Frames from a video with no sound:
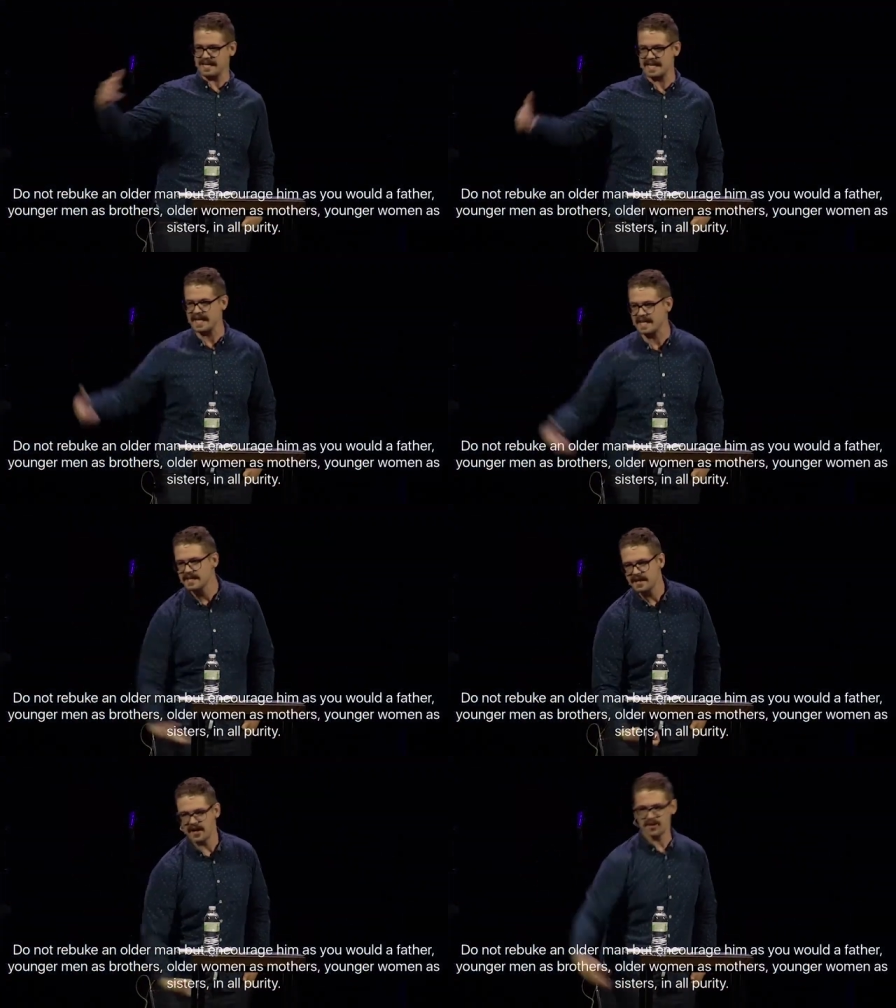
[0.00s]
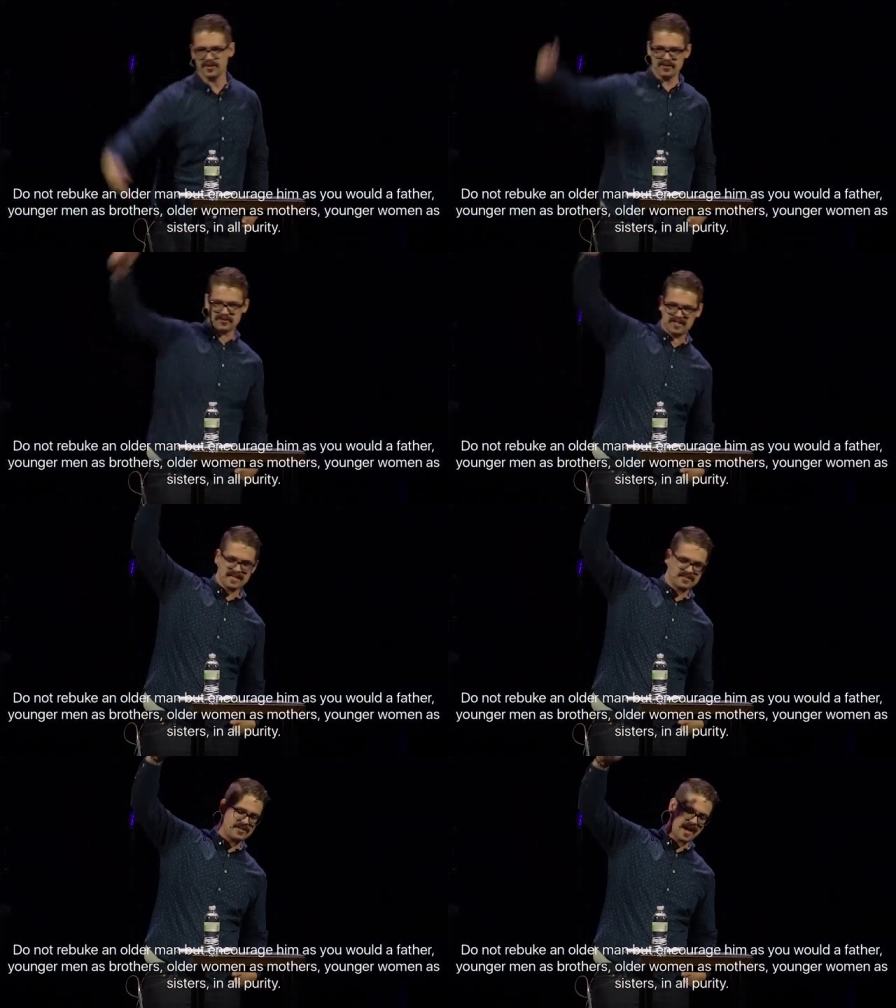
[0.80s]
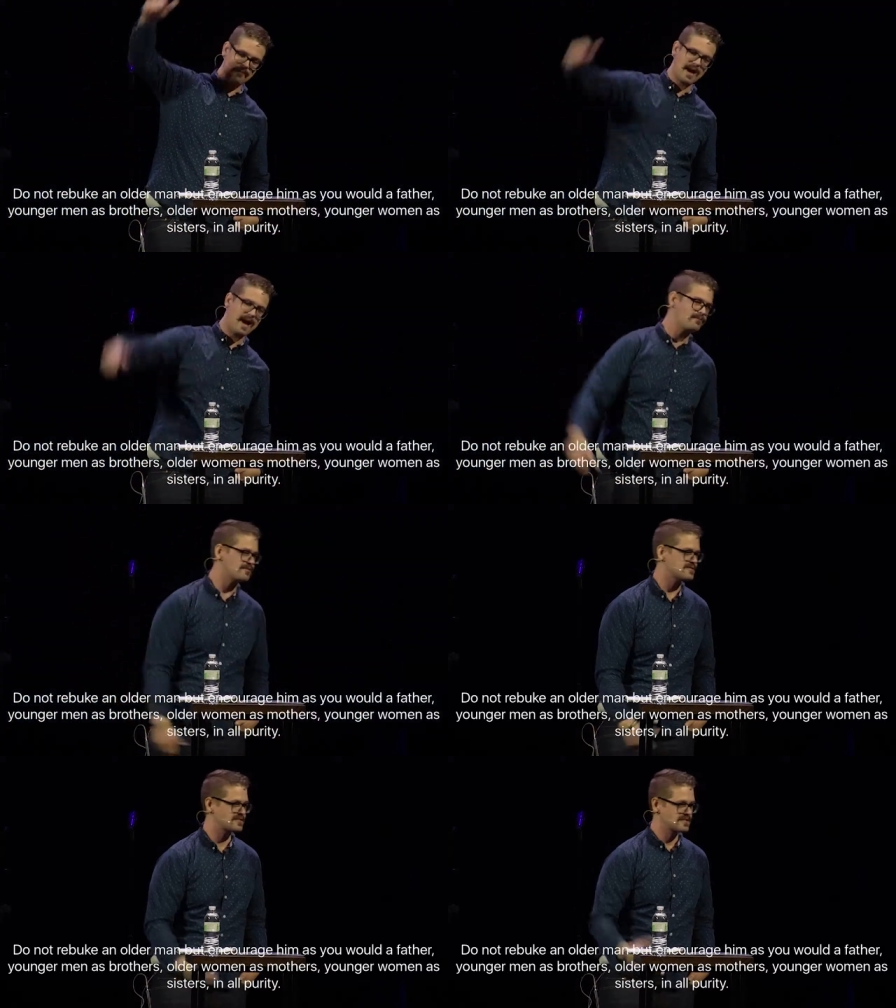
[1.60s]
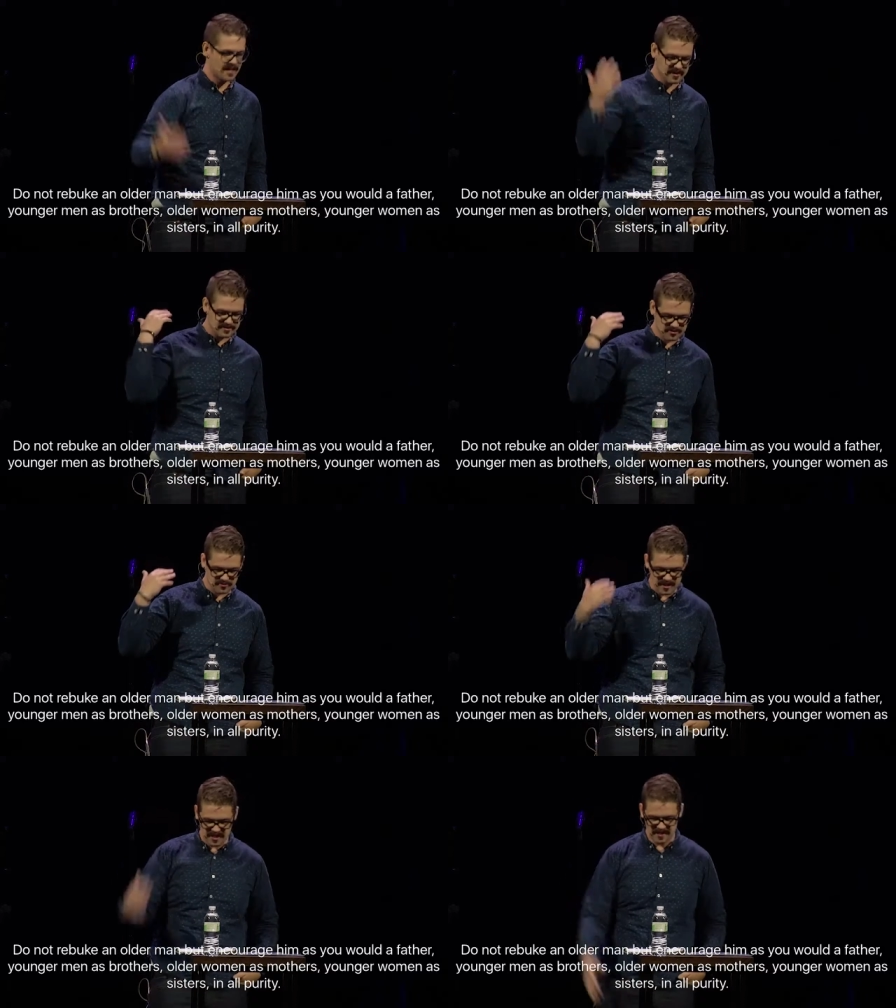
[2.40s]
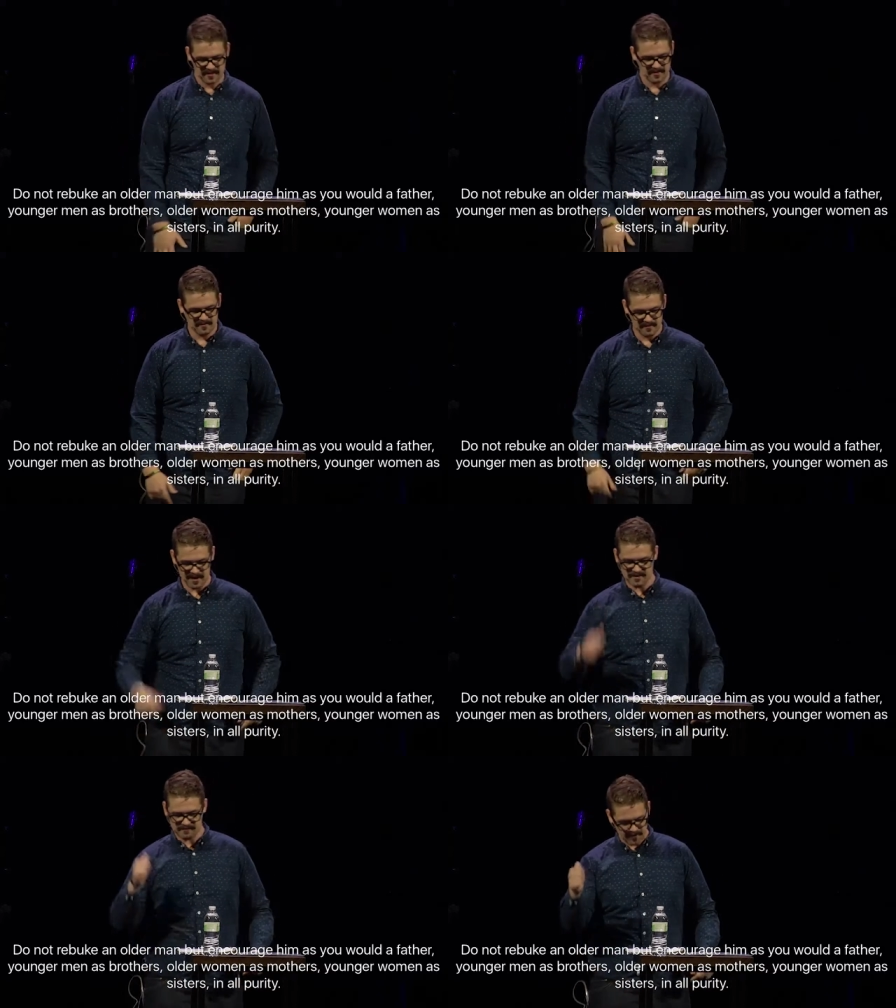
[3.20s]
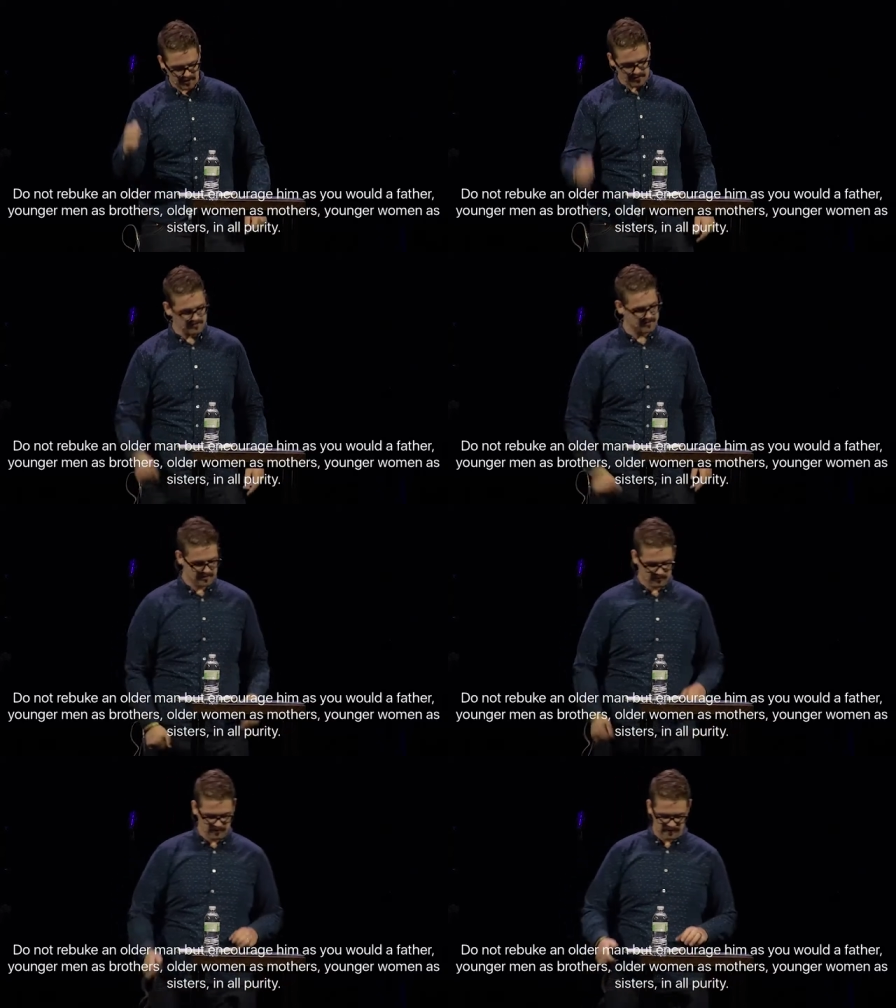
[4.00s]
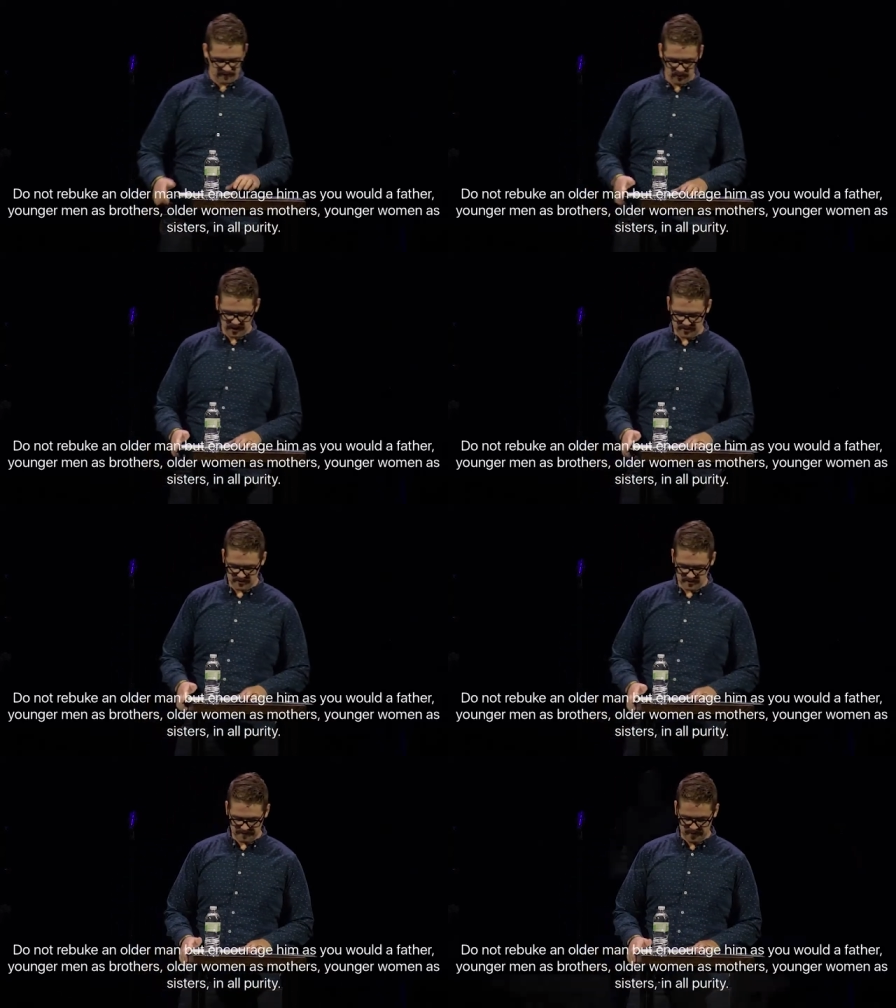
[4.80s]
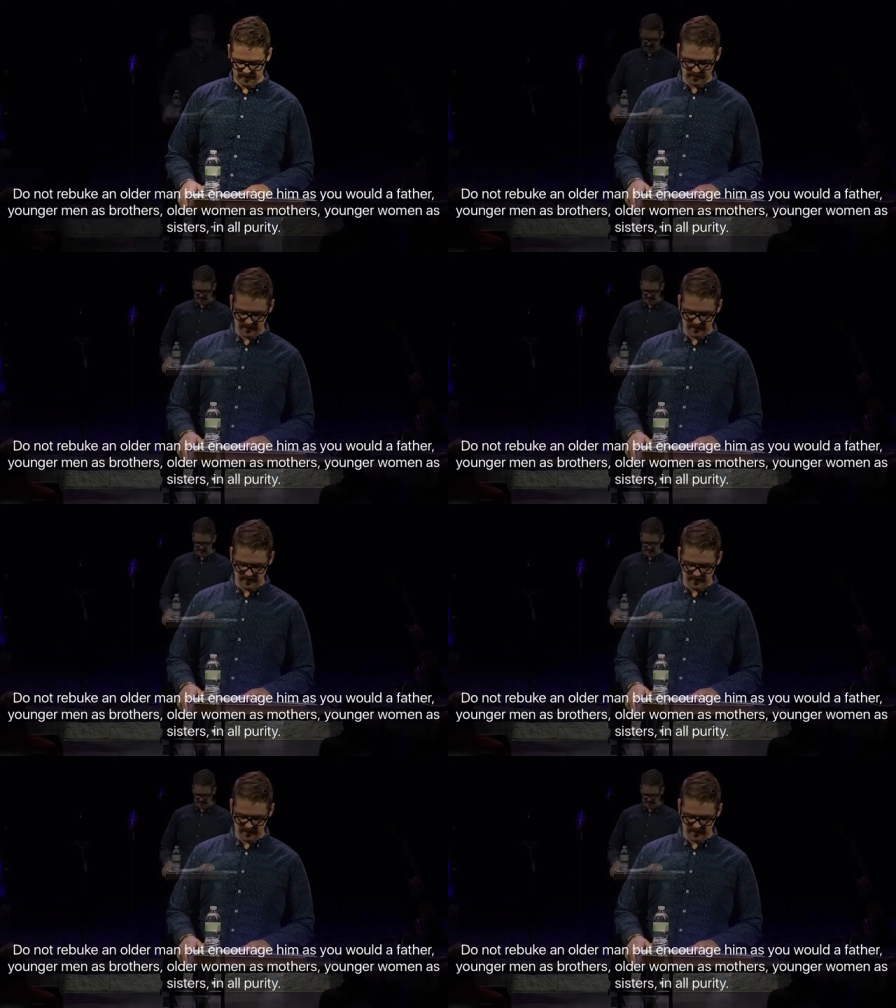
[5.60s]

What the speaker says: And again, under your seats, you got Bibles on the screen, on your phone, whatever you want to do to follow